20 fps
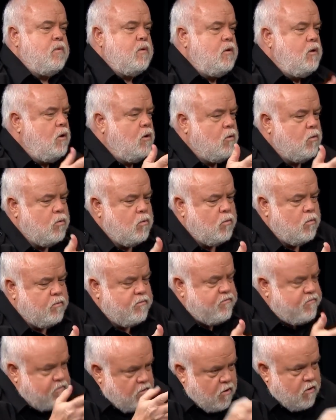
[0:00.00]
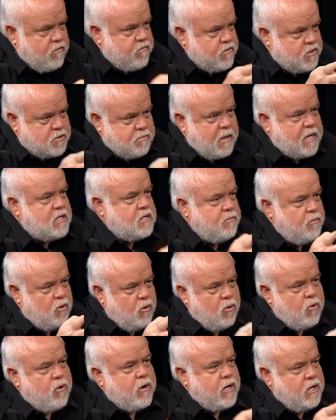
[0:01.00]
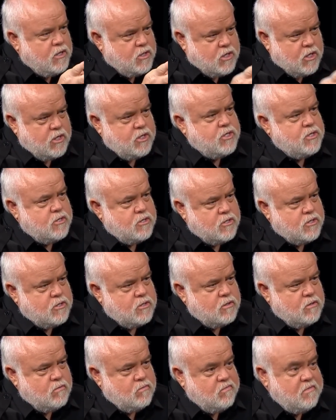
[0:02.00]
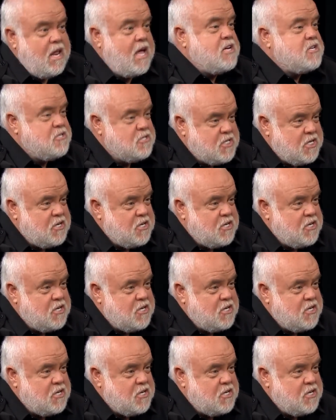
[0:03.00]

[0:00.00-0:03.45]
you know, very respectable organizations, National